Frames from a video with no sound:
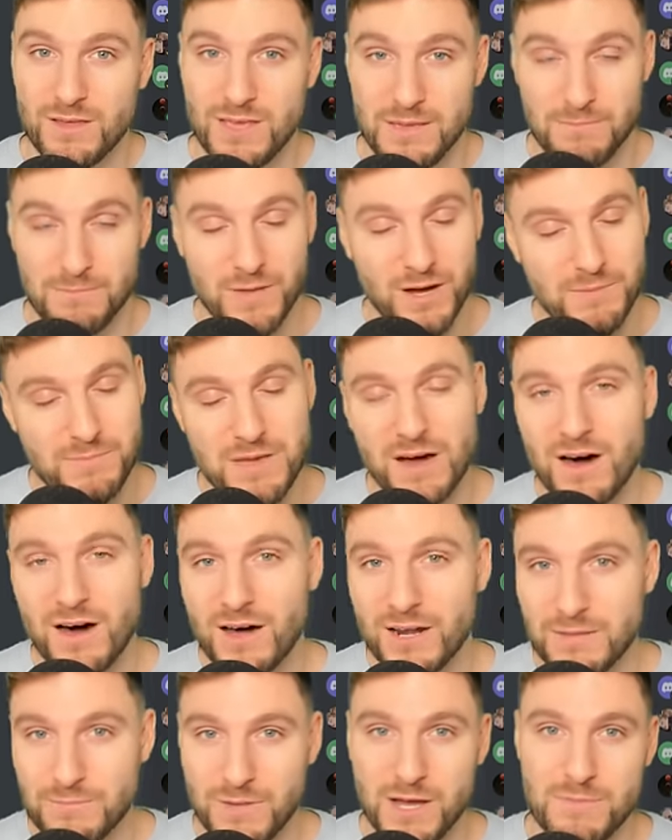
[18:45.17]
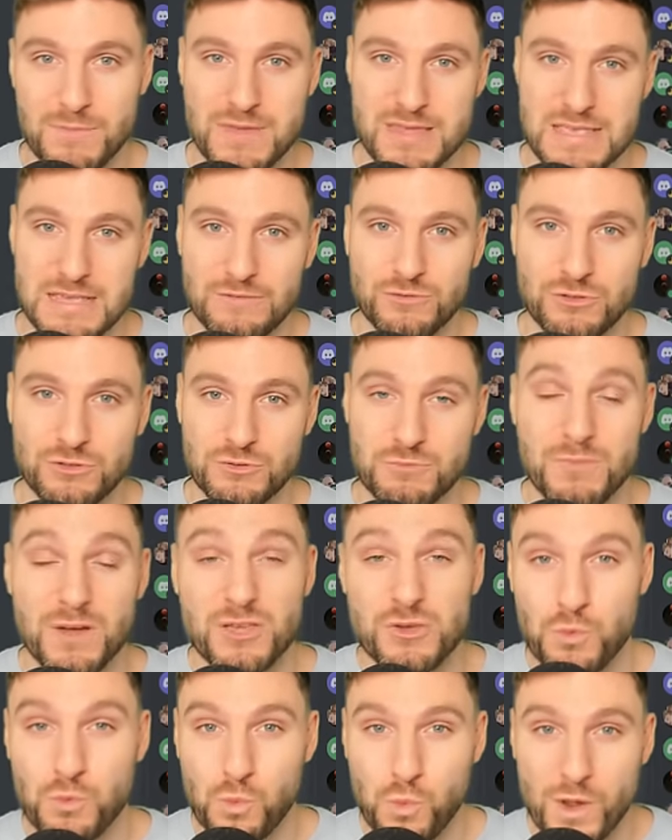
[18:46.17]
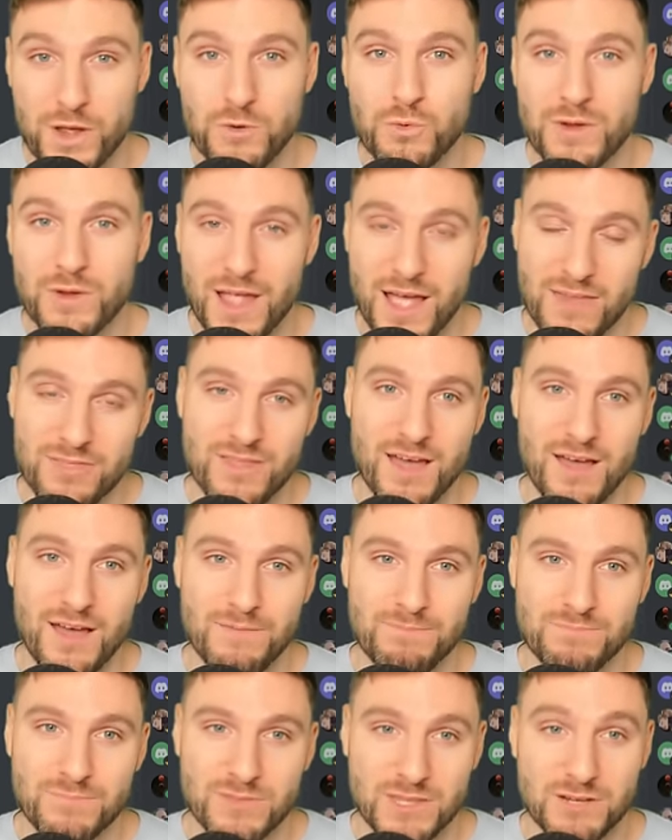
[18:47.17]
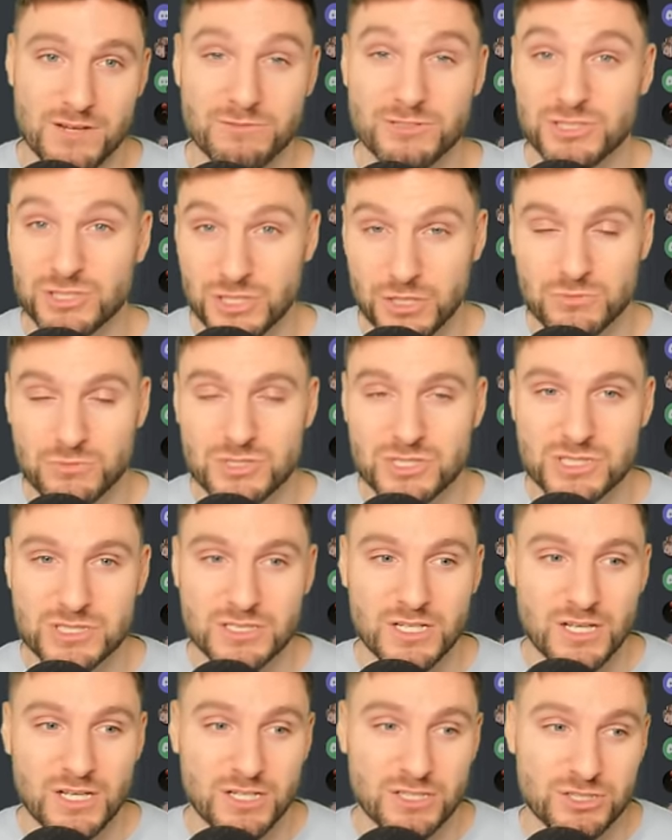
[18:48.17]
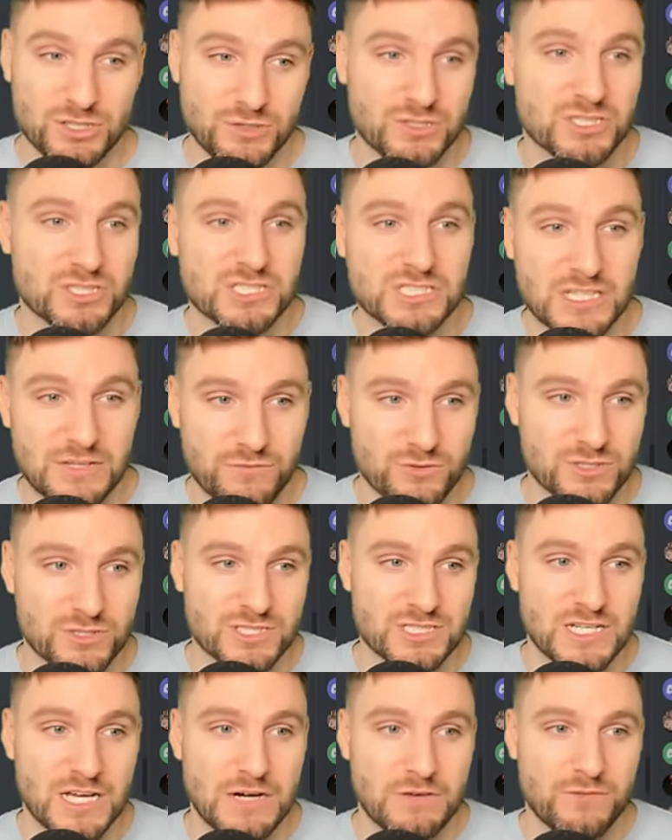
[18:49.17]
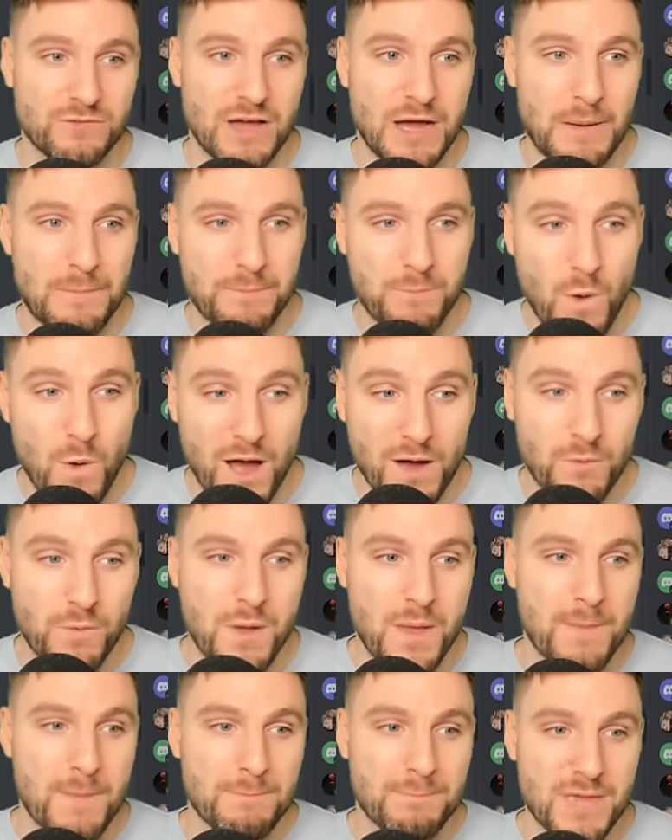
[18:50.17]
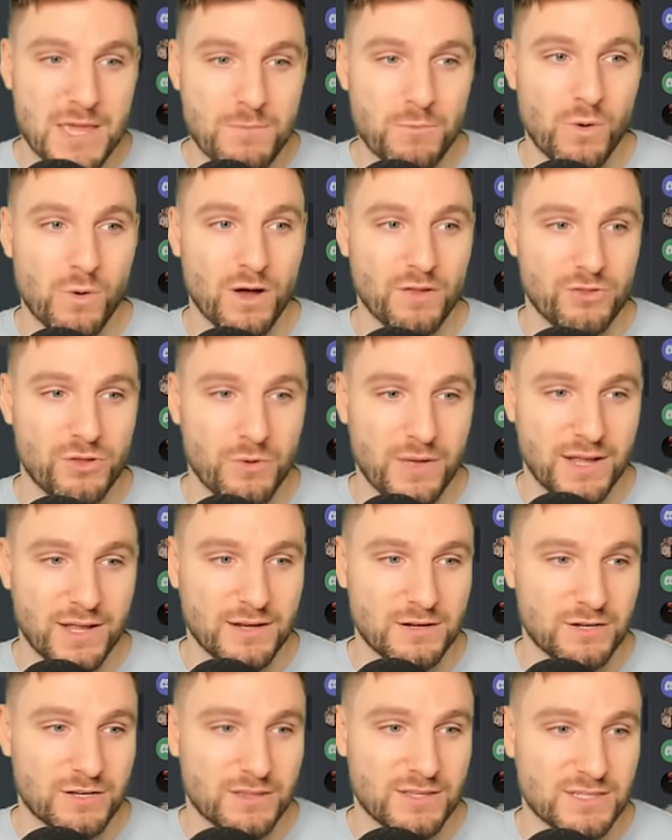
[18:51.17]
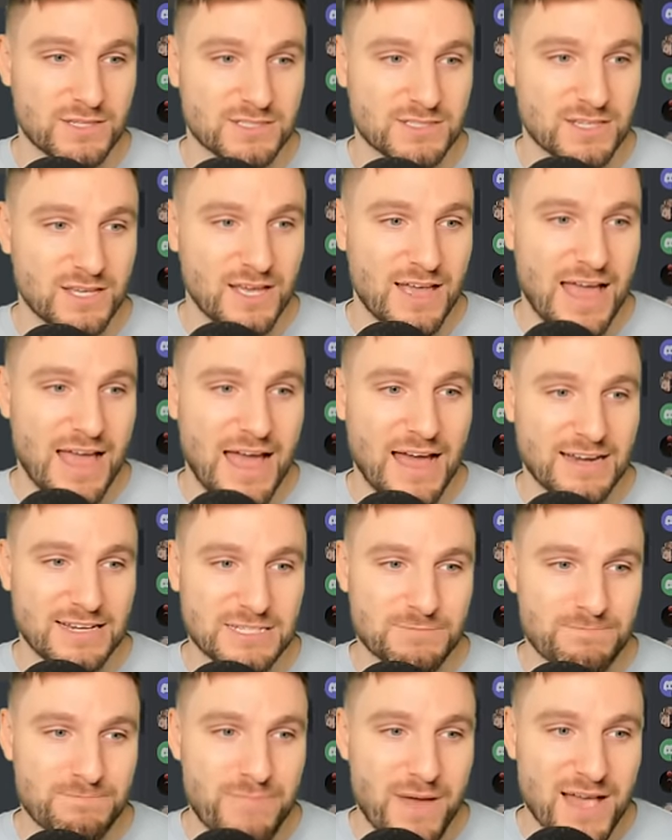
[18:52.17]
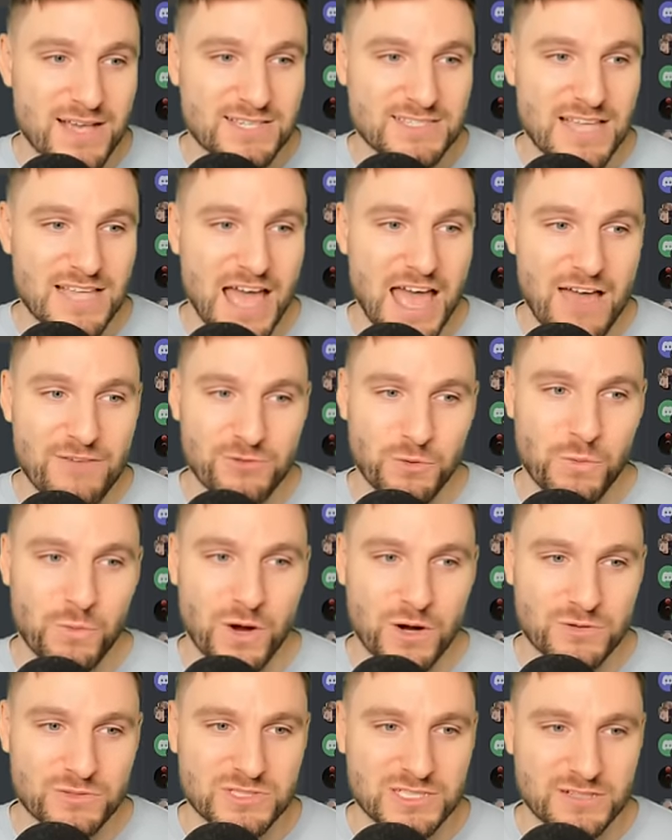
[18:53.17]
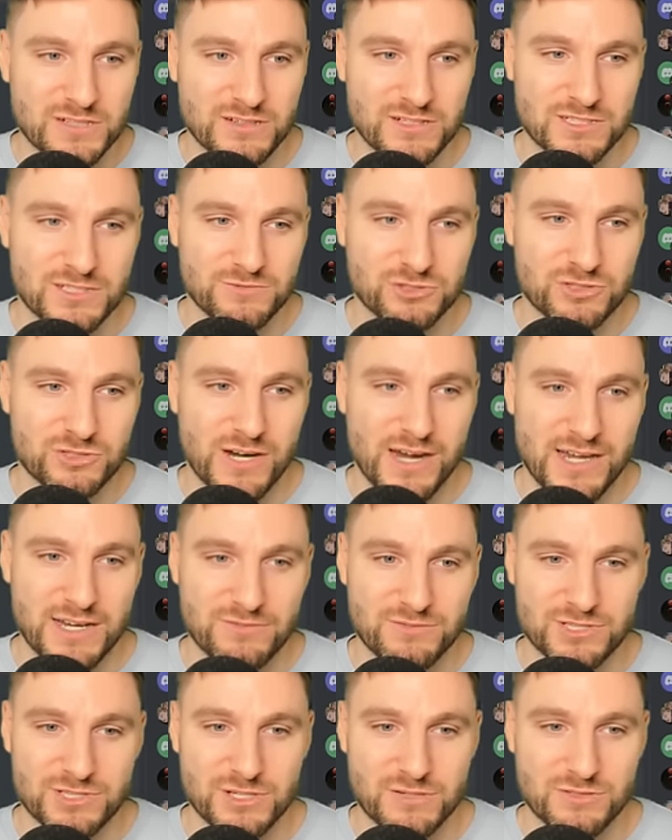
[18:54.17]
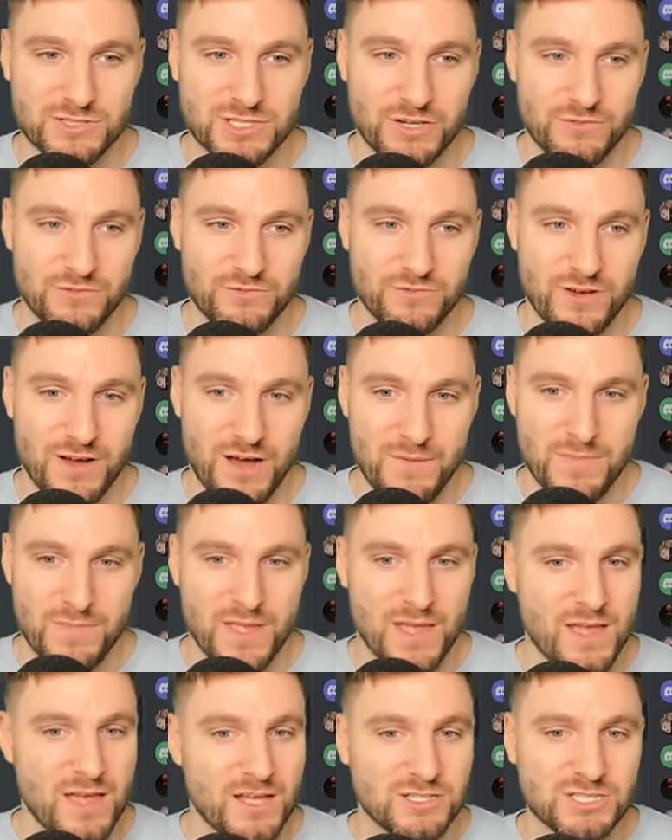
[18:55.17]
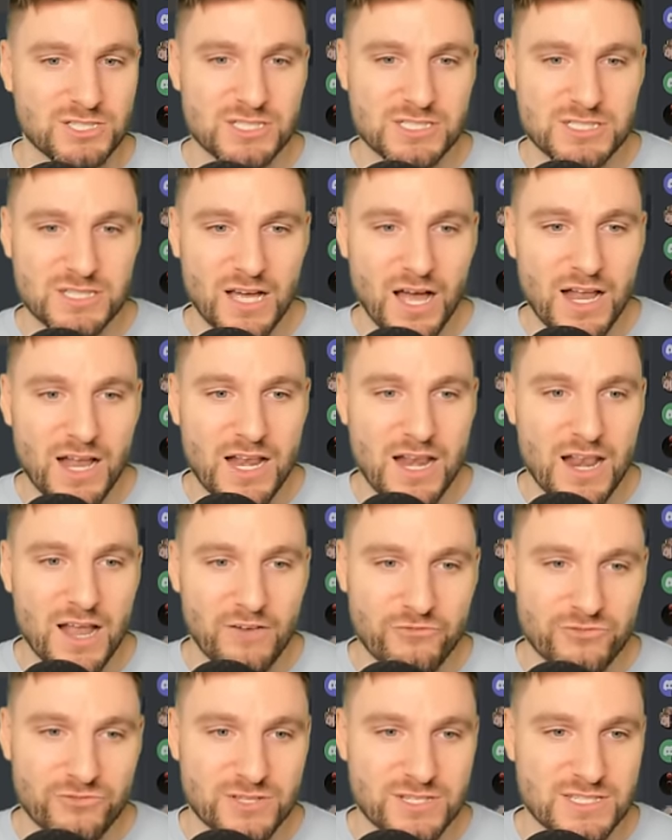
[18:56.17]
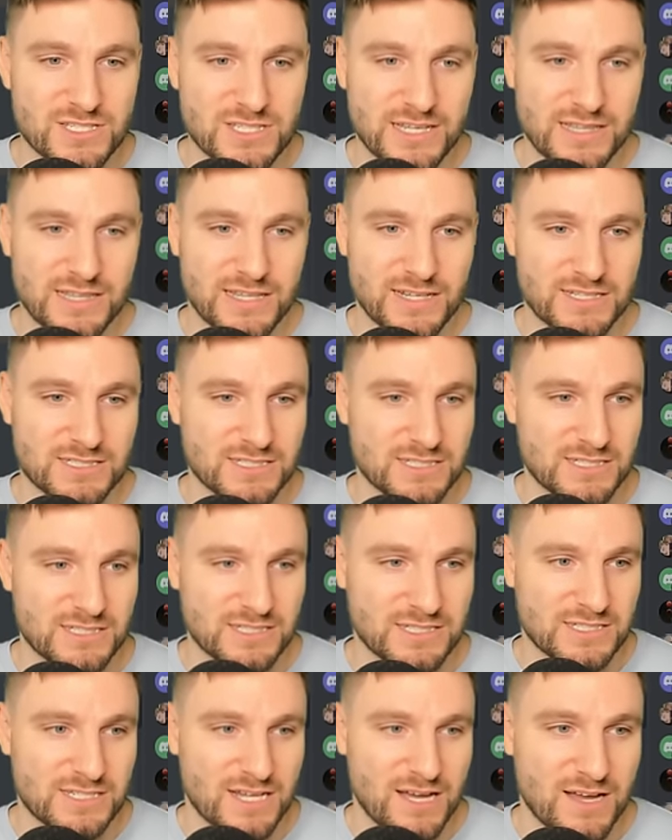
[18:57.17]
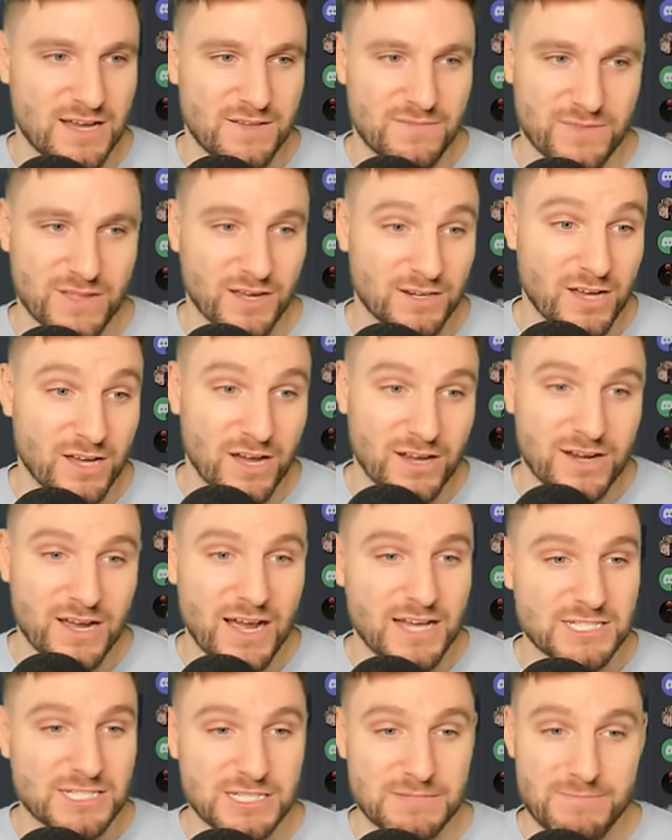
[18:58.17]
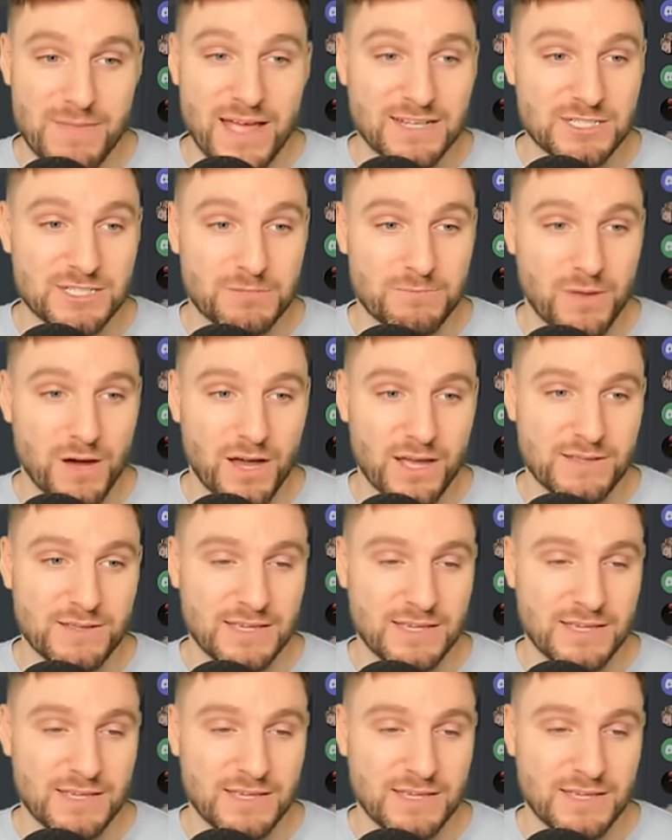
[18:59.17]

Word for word: It might be hard, it might be difficult, but you will get there. Your results, you can see for yourself how well people are doing. Look at this, had his best ever World Series of Trading results so far. Just, I love to see this. This is uh, a guy that I actually met in Dubai.